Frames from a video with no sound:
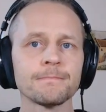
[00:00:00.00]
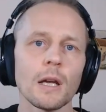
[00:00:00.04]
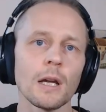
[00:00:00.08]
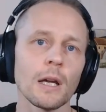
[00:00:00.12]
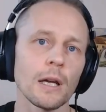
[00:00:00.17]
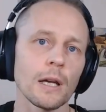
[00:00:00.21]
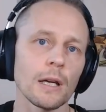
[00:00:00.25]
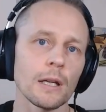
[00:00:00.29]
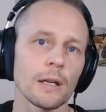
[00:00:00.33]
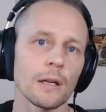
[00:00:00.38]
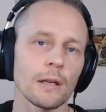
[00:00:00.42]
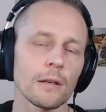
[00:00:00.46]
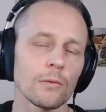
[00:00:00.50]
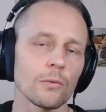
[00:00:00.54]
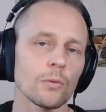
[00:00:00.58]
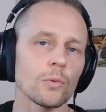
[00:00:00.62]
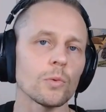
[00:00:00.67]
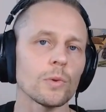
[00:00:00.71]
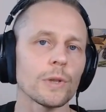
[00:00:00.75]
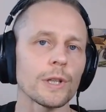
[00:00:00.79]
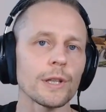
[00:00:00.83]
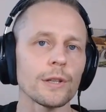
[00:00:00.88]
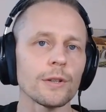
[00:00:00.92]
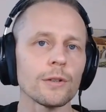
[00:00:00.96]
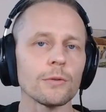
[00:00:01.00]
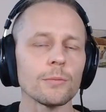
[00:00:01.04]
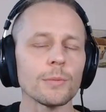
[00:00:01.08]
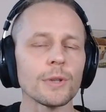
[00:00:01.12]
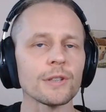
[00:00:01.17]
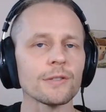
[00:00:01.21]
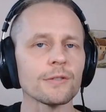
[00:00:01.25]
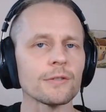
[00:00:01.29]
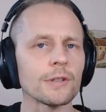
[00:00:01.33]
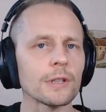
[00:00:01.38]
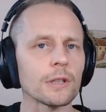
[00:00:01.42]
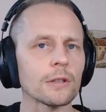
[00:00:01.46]
And when you
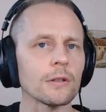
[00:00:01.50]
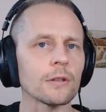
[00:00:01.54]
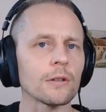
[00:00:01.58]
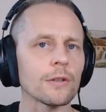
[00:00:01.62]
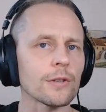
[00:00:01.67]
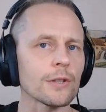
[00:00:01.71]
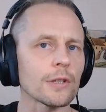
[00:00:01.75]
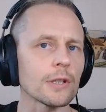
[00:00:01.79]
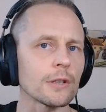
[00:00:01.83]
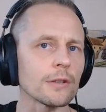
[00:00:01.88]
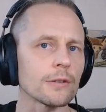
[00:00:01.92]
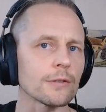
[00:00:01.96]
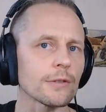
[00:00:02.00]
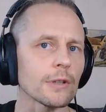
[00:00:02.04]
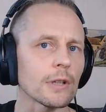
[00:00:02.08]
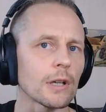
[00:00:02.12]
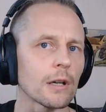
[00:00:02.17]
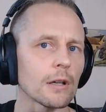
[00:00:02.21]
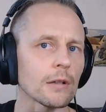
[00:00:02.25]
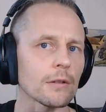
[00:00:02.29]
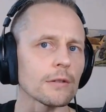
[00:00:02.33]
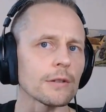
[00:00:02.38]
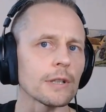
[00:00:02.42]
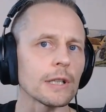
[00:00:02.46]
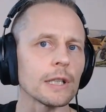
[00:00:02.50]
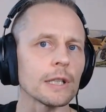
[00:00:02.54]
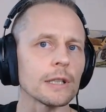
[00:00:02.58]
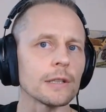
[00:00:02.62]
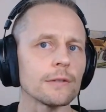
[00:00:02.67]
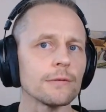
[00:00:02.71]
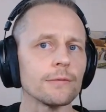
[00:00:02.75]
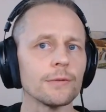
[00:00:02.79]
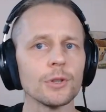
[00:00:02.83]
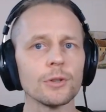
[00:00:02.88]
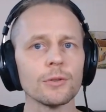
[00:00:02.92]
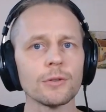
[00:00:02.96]
measuring continuous heart rate, you